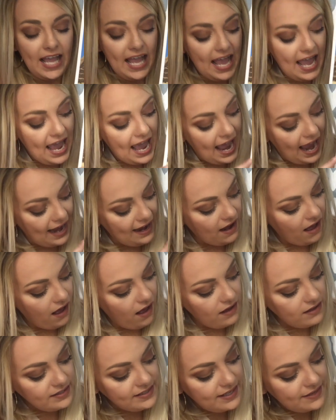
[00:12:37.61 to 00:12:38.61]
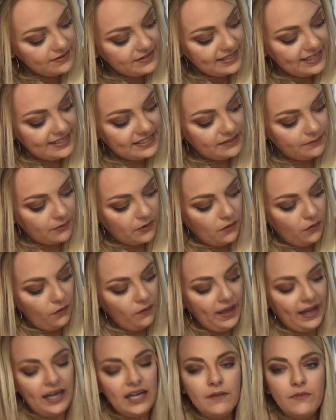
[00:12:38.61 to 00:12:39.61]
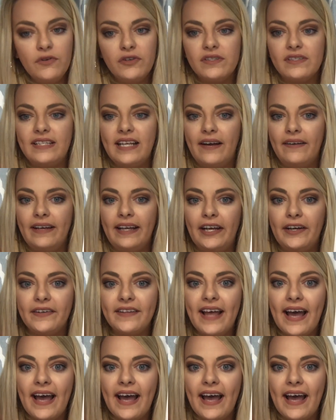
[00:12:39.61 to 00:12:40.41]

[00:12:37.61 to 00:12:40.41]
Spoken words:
And I also see some cool animals down here